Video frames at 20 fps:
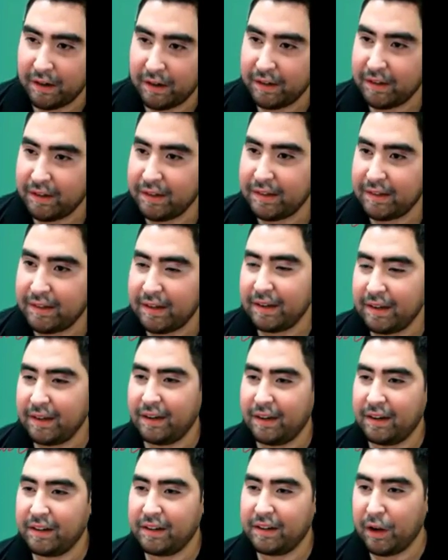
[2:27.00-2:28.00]
do is
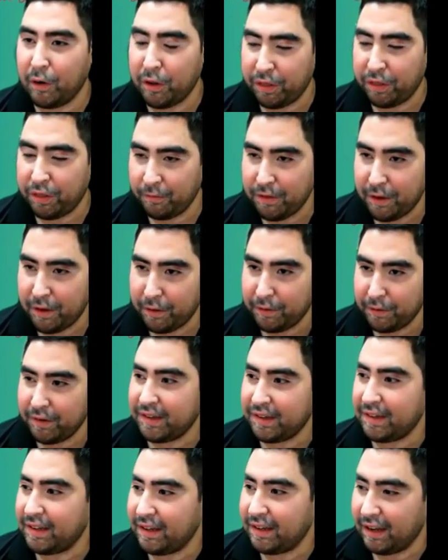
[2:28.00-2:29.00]
go through
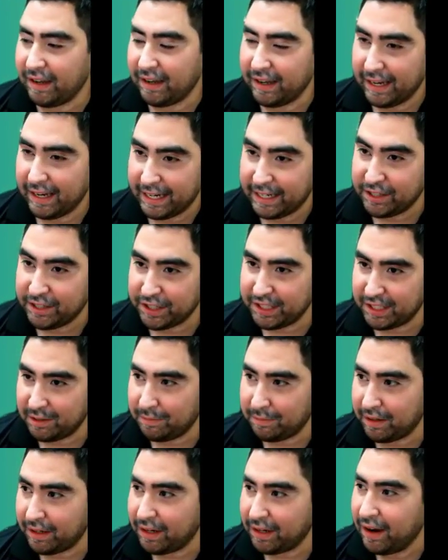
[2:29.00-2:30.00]
those in
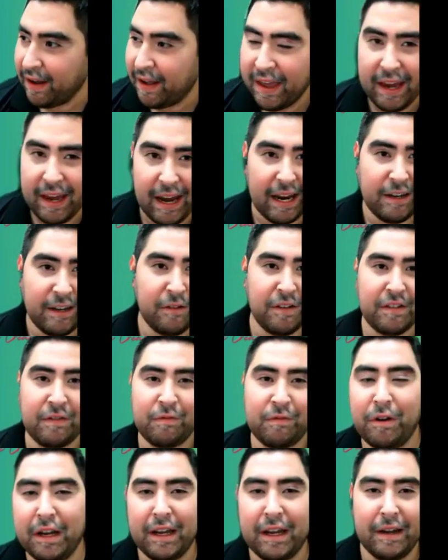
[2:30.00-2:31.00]
just a bit. I do
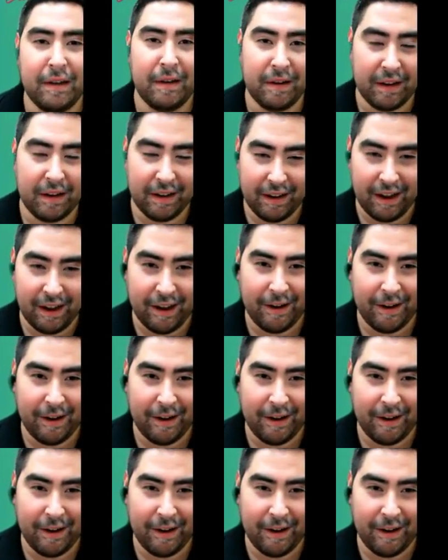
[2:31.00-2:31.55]
just want to,